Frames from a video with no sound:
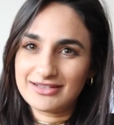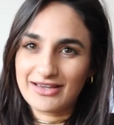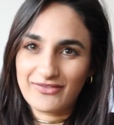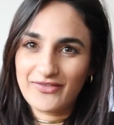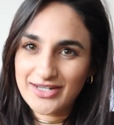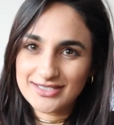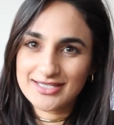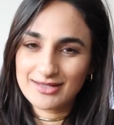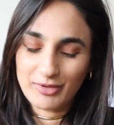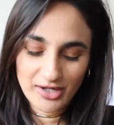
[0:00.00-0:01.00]
fitted
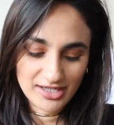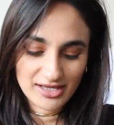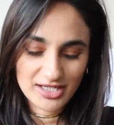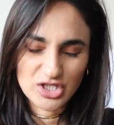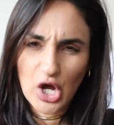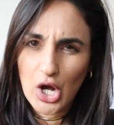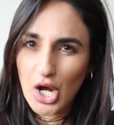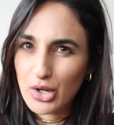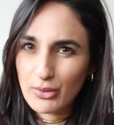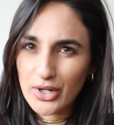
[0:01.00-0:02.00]
to the body. I think it's
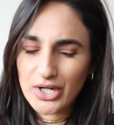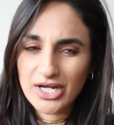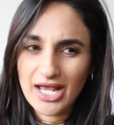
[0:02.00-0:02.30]
awkward